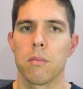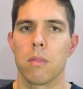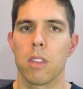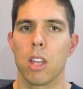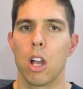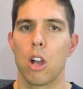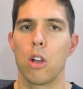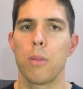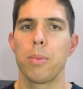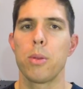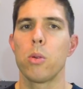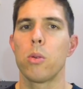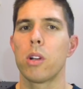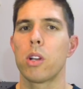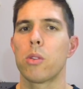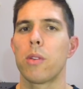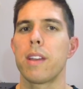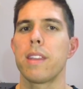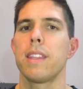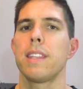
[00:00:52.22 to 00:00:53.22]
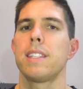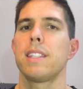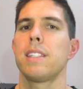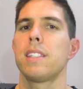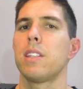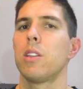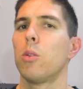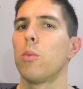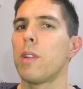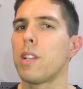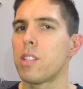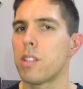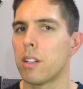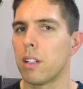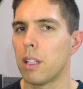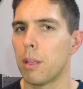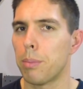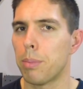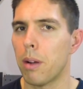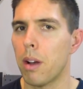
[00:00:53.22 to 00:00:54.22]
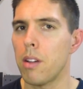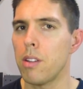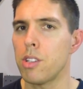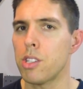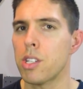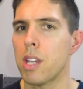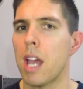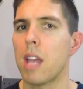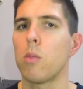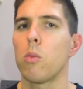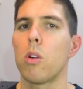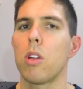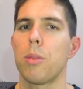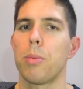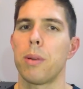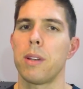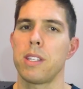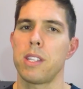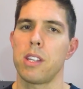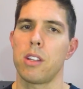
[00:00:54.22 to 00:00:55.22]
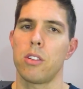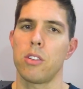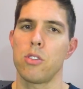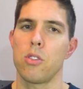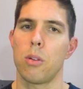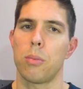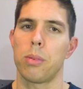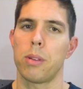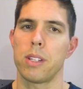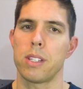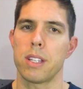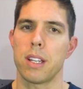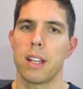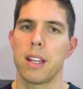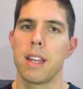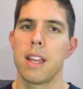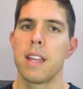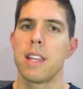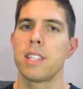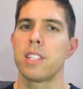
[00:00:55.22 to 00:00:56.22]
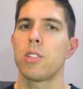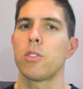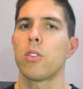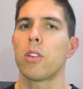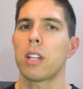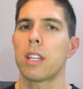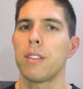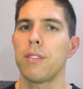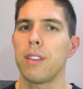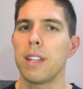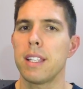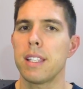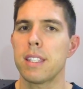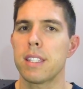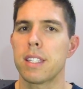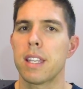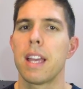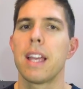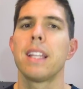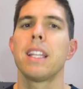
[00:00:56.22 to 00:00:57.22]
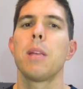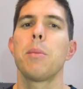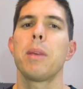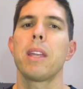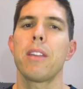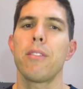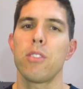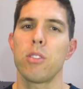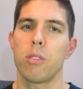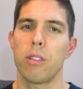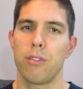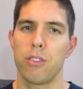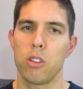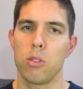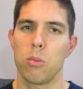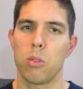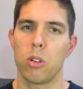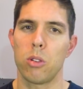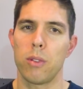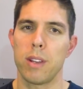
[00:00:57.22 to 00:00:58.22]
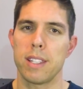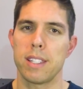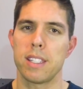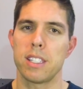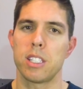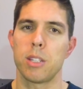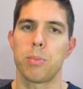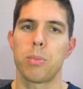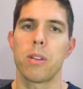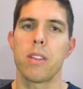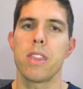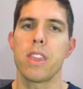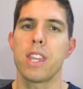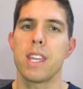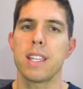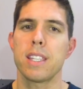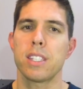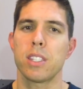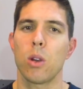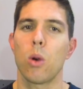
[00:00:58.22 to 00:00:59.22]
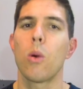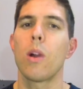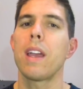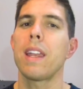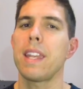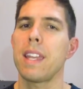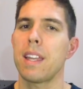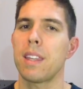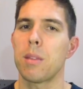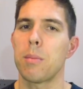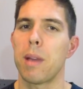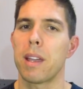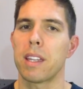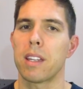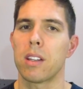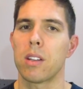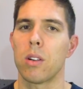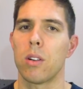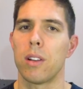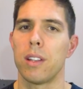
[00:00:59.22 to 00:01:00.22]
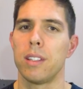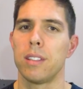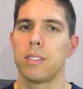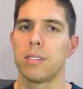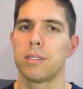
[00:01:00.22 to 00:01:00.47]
I hope you agree this is an original approach and worth printing on your printer. Still not convinced? Let me give you a few more reasons to print this or any other Maker coin.